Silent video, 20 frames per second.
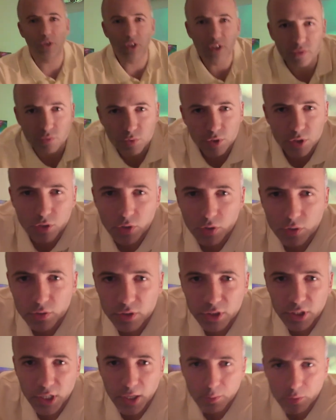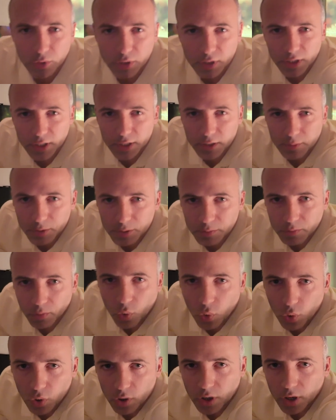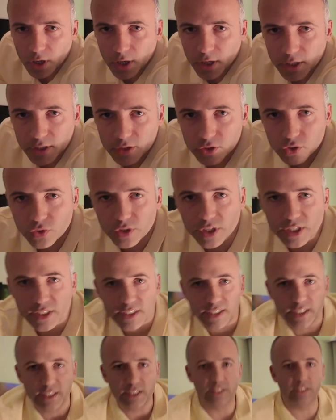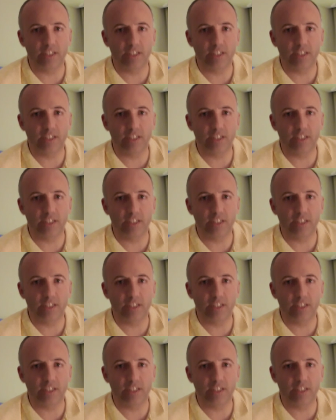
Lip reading: me just return the camera a little bit more so you can see the